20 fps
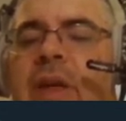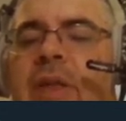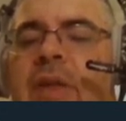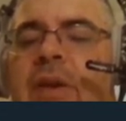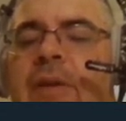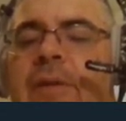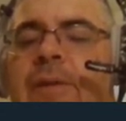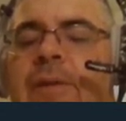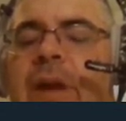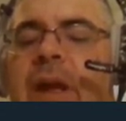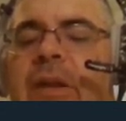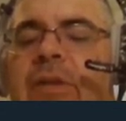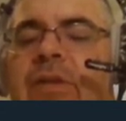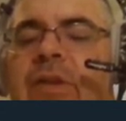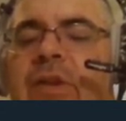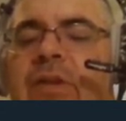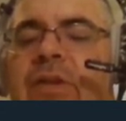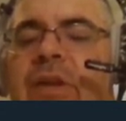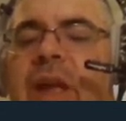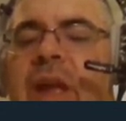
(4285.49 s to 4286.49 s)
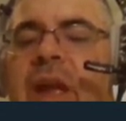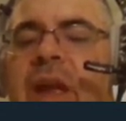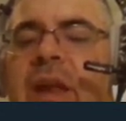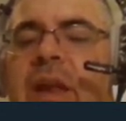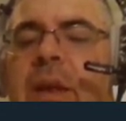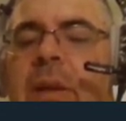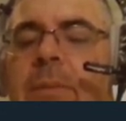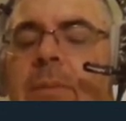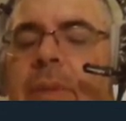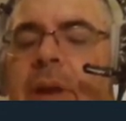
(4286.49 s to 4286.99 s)
their faces
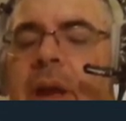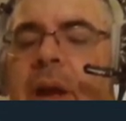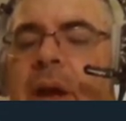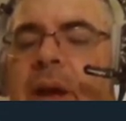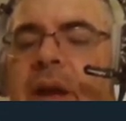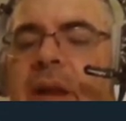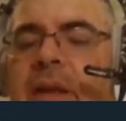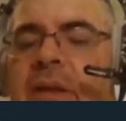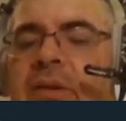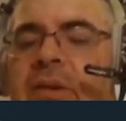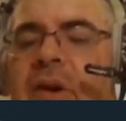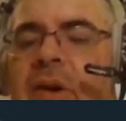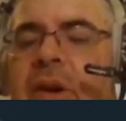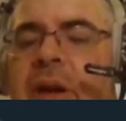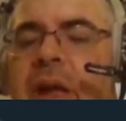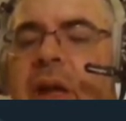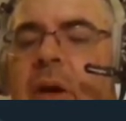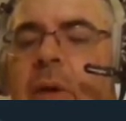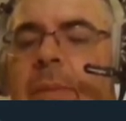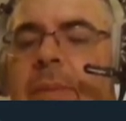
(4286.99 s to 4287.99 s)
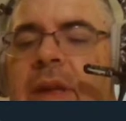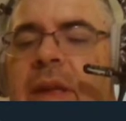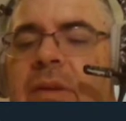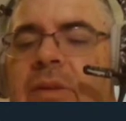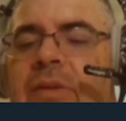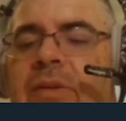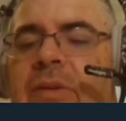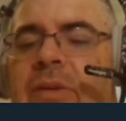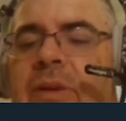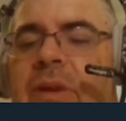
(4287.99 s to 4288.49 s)
hidden behind dark
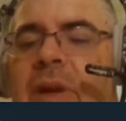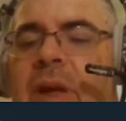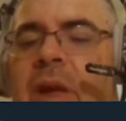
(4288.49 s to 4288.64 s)
helmets.